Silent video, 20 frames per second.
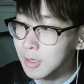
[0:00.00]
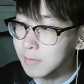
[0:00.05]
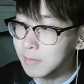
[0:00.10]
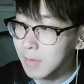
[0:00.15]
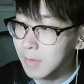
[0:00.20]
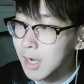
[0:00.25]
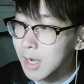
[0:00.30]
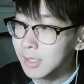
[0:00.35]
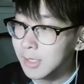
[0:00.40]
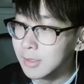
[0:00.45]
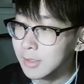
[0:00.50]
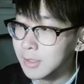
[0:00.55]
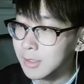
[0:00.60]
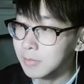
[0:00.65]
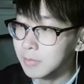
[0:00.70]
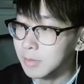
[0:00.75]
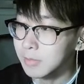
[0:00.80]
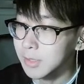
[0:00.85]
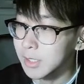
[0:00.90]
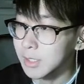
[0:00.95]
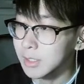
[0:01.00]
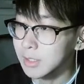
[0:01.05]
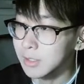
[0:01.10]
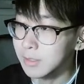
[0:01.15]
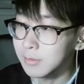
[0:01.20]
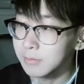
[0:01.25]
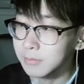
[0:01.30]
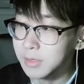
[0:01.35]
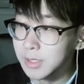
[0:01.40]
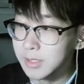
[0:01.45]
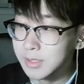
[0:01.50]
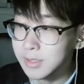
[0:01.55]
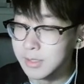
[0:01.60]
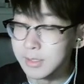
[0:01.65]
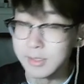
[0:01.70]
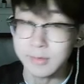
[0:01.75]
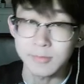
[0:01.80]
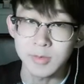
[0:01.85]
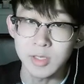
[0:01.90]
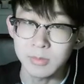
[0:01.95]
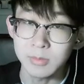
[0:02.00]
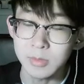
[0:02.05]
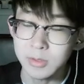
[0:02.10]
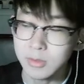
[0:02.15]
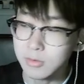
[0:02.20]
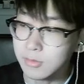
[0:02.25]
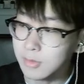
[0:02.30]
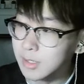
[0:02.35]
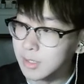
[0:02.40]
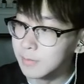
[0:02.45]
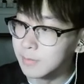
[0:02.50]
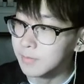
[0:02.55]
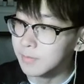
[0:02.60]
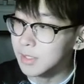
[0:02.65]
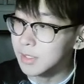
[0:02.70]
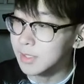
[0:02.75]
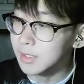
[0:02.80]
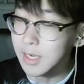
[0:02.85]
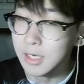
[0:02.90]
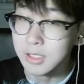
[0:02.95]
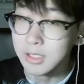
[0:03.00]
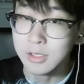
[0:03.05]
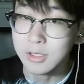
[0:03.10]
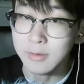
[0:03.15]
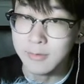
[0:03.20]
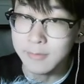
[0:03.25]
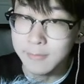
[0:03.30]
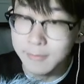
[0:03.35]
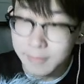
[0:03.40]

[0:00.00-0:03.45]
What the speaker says: My implementation of BCD divisible 3 is actually